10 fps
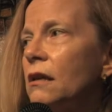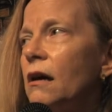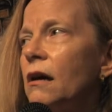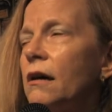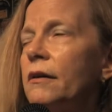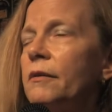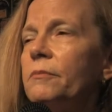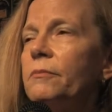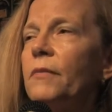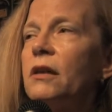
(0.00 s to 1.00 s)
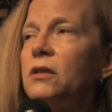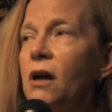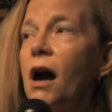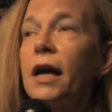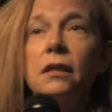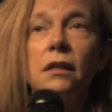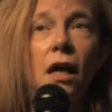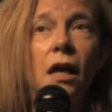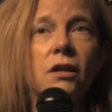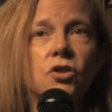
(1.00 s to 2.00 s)
um, diet and
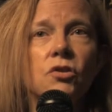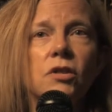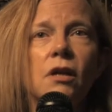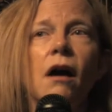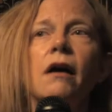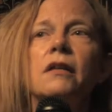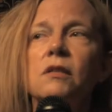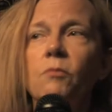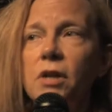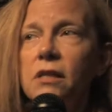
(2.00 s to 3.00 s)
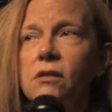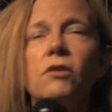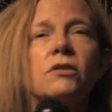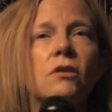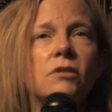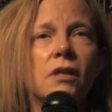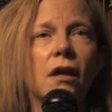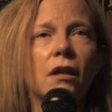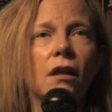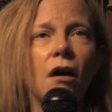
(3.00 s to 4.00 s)
exercise, but it's also
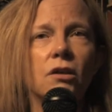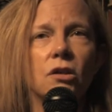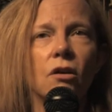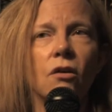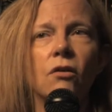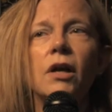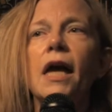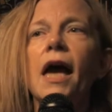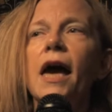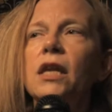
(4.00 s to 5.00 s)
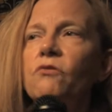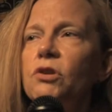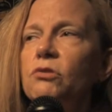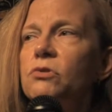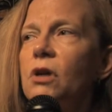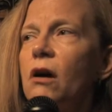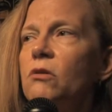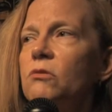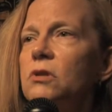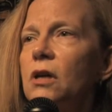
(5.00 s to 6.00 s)
psychological. And if you
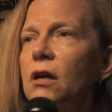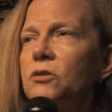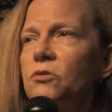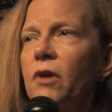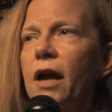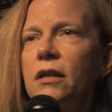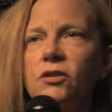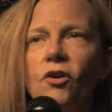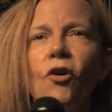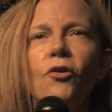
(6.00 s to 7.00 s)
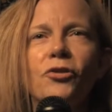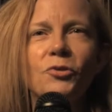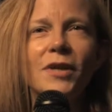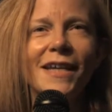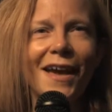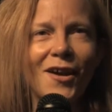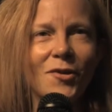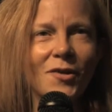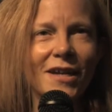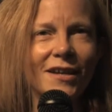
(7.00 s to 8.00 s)
don't address all three
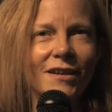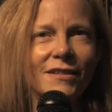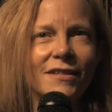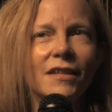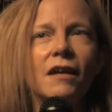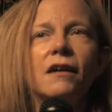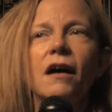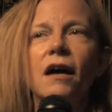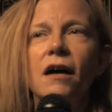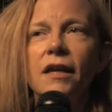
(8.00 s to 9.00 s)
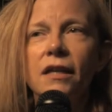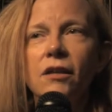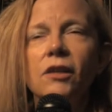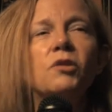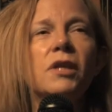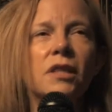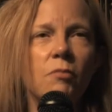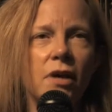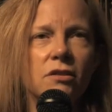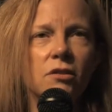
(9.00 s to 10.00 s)
areas, uh, including the
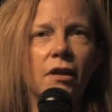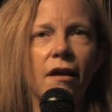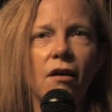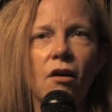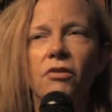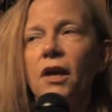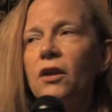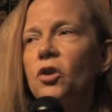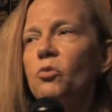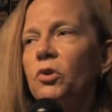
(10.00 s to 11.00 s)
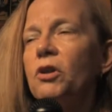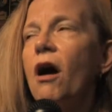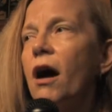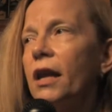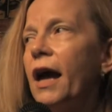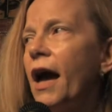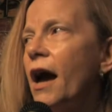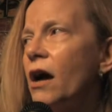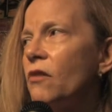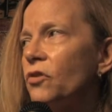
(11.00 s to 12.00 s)
mental health, you will not
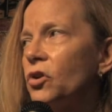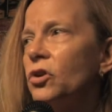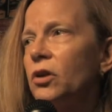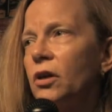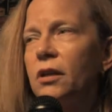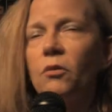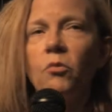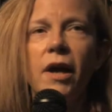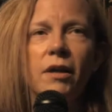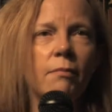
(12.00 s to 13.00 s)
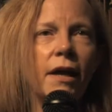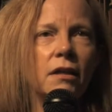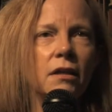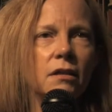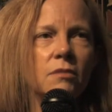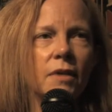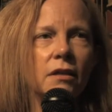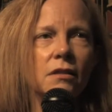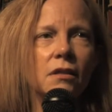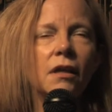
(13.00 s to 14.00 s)
have good weight
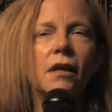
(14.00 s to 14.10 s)
management.